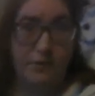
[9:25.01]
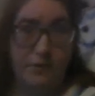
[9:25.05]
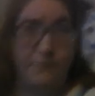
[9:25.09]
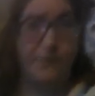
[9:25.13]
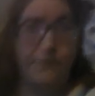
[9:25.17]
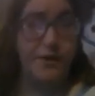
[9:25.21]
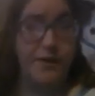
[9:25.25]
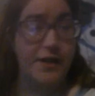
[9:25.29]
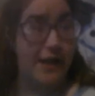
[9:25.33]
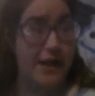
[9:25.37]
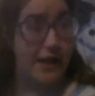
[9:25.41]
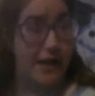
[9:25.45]

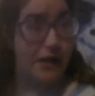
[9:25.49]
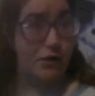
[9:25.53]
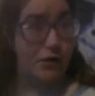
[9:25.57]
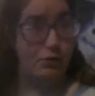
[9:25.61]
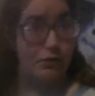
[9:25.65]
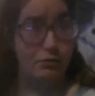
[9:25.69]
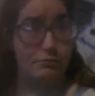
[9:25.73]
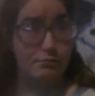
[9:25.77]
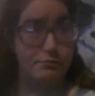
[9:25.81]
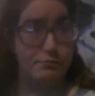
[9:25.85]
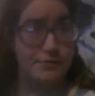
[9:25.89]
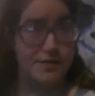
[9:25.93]
for
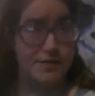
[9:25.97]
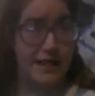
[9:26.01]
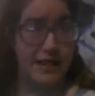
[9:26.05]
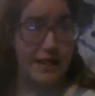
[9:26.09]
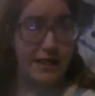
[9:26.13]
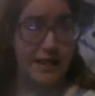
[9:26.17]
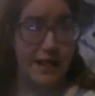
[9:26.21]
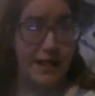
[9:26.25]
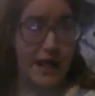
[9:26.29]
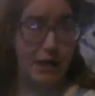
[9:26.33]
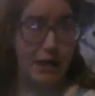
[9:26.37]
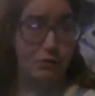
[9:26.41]
now,
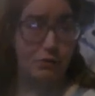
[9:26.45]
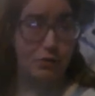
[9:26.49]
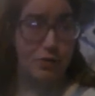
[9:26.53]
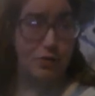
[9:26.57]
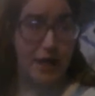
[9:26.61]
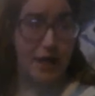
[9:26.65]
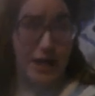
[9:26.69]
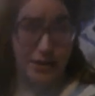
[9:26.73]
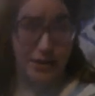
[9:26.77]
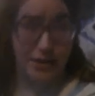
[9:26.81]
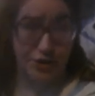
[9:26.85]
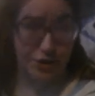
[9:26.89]
saying I will
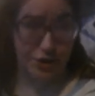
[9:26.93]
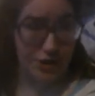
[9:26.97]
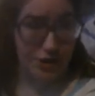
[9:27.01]
catch